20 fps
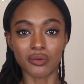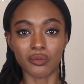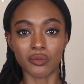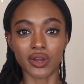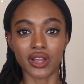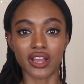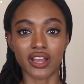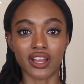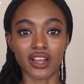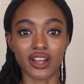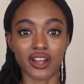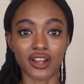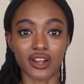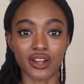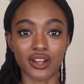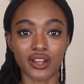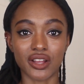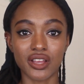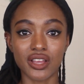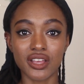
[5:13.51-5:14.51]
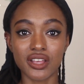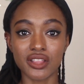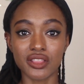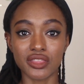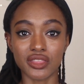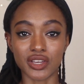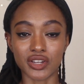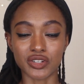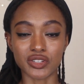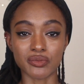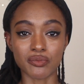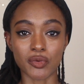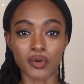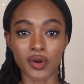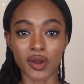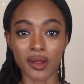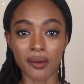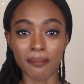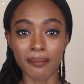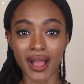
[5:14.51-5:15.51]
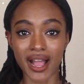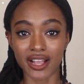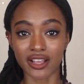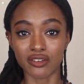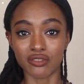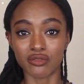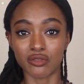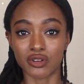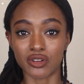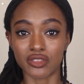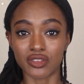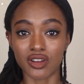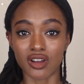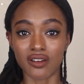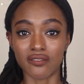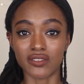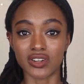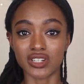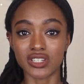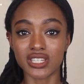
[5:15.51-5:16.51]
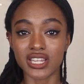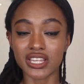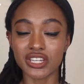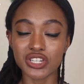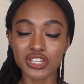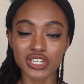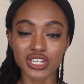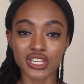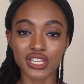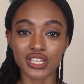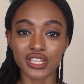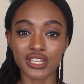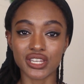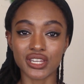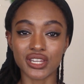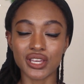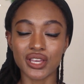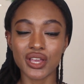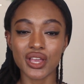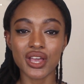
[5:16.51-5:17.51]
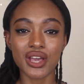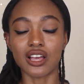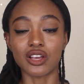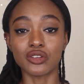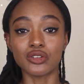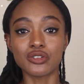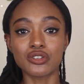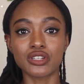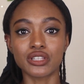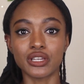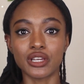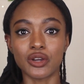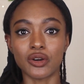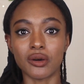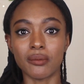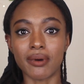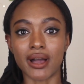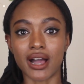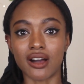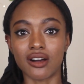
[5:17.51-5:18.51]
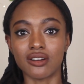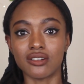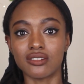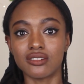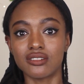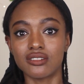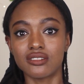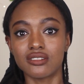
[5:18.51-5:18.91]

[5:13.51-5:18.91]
where there's more back and forth conversation, I'll usually go about